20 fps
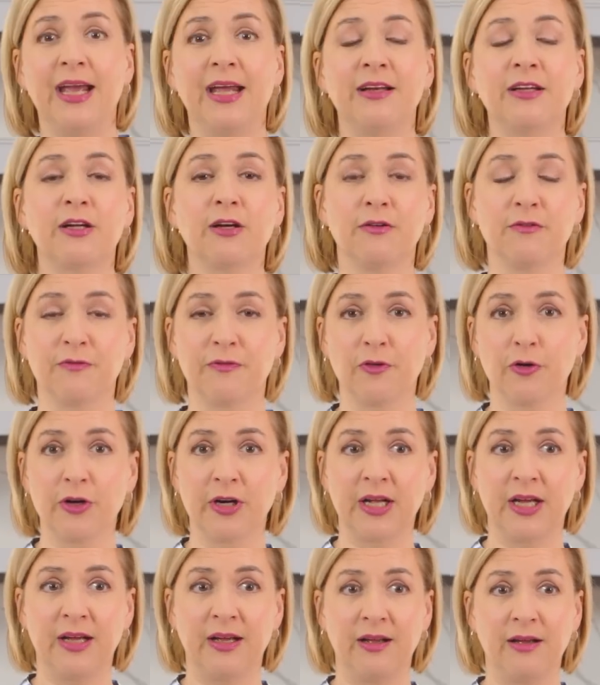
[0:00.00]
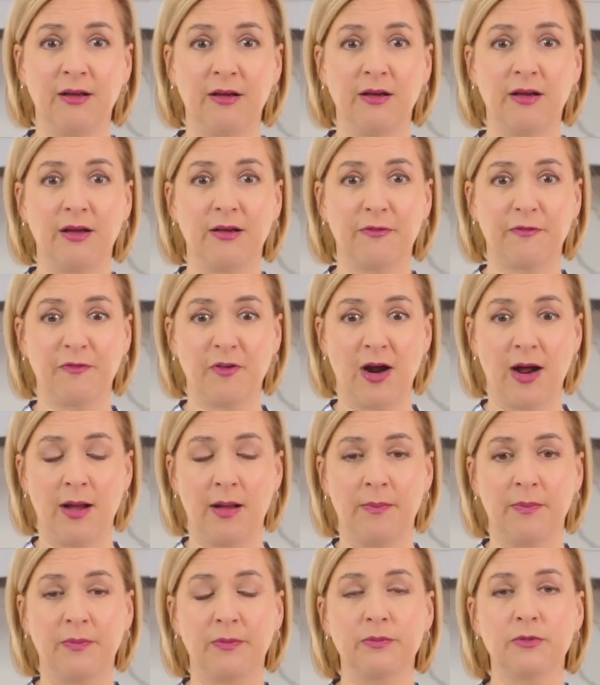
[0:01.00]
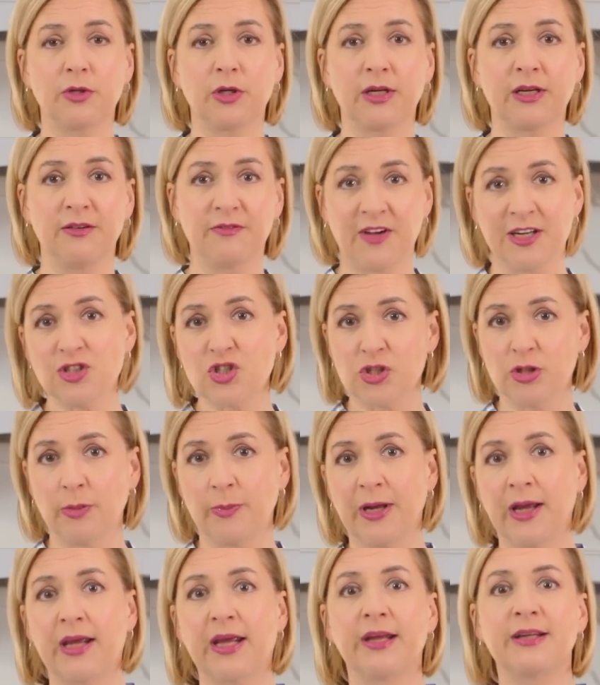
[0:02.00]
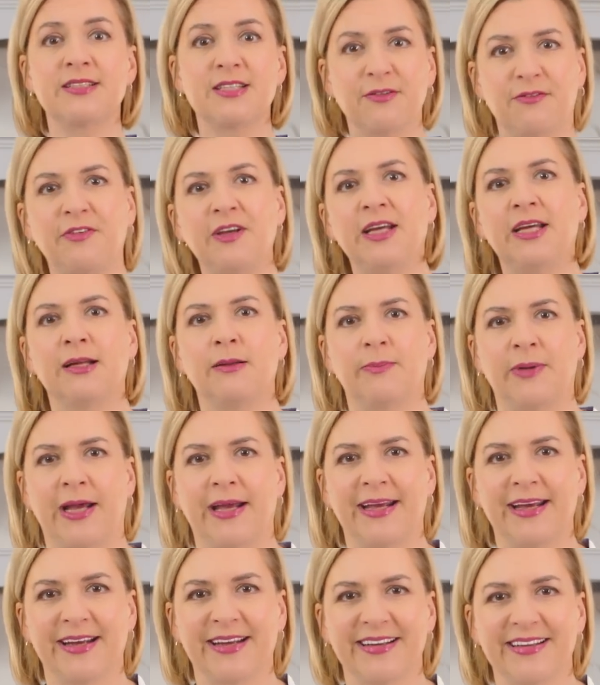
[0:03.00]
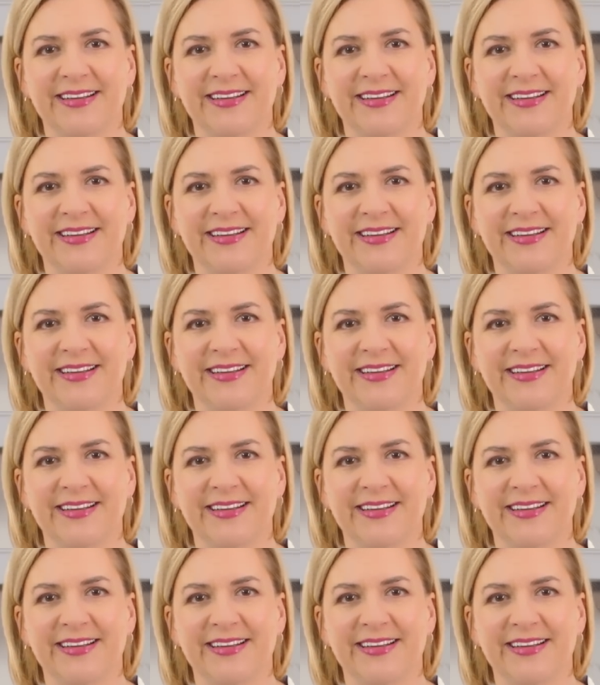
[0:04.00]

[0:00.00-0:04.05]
in converting from conventional baking to vegan baking?